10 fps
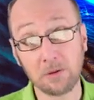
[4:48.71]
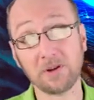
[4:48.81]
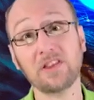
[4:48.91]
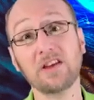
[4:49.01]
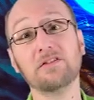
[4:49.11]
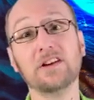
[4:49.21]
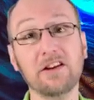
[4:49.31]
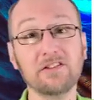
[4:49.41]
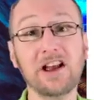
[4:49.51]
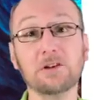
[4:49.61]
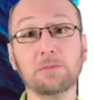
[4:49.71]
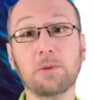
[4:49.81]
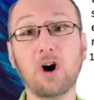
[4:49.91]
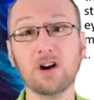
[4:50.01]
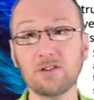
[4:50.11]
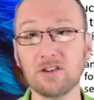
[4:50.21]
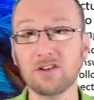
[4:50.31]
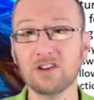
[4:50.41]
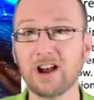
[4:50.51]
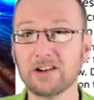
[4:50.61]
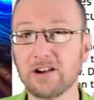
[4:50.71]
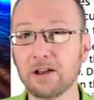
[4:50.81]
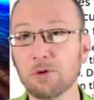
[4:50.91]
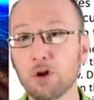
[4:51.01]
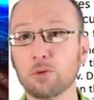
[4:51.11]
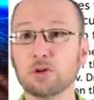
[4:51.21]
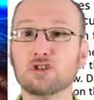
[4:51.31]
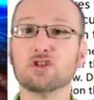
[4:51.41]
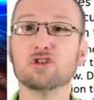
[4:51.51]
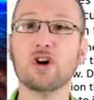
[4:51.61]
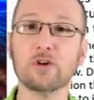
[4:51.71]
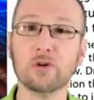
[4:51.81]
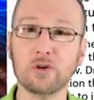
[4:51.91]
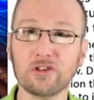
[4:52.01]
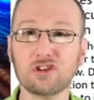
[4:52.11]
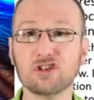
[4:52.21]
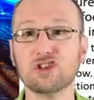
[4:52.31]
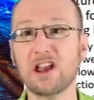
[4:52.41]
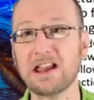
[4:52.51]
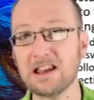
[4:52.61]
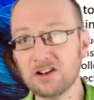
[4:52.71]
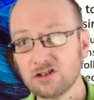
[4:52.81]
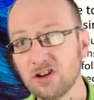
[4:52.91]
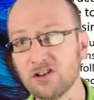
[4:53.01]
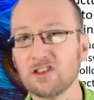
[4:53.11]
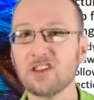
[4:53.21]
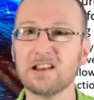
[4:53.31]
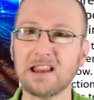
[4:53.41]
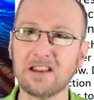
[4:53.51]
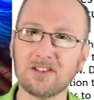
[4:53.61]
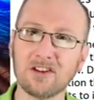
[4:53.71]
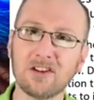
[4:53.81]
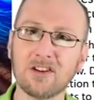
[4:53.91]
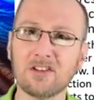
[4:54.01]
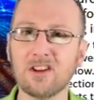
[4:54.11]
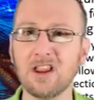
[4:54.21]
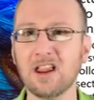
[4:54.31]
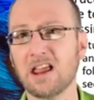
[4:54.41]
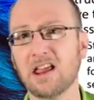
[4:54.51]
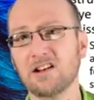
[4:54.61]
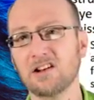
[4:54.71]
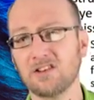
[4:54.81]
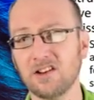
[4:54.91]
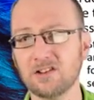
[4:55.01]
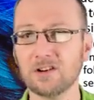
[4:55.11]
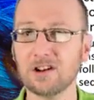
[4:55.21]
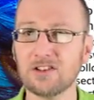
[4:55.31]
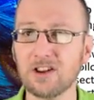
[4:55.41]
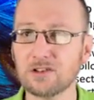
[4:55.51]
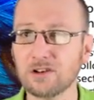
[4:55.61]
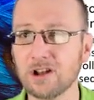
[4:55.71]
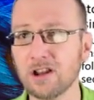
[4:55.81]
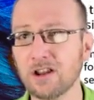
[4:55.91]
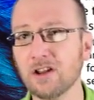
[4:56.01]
but they've left out part of the diagram which shows the changes in the lenses and etc.